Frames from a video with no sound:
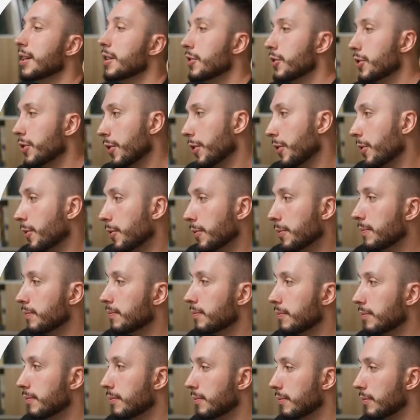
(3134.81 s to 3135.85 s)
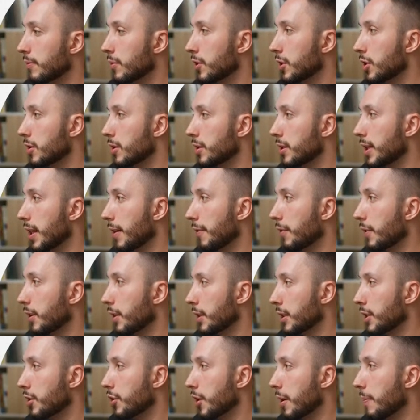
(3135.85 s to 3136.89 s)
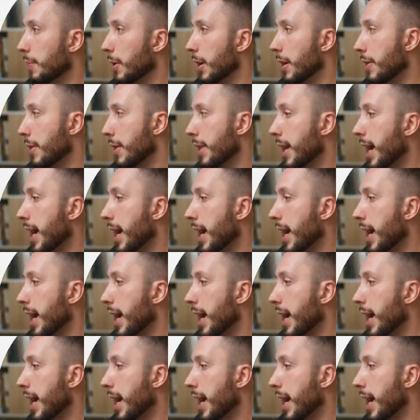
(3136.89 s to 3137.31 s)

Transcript: So definitely jump on